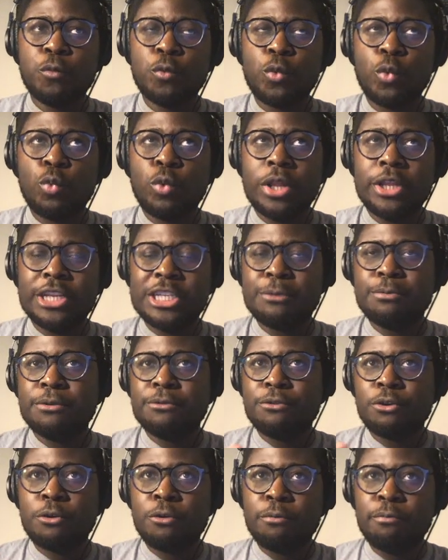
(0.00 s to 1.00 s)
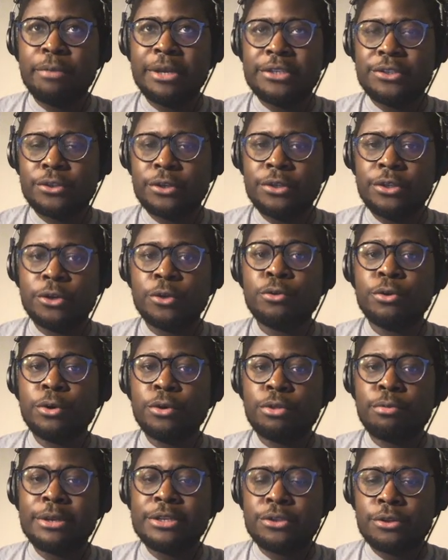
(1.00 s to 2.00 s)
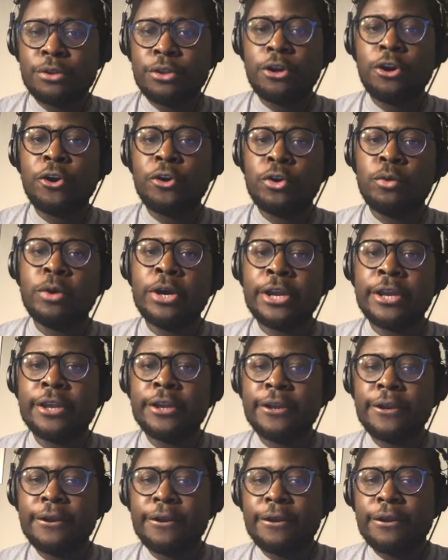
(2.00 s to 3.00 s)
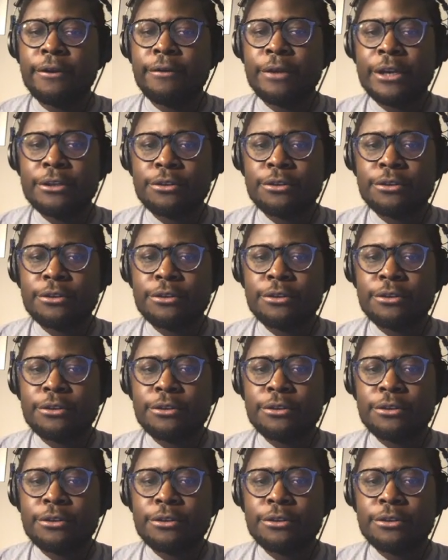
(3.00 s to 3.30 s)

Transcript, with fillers: well it's performed based on the growth, based on the ROI, right?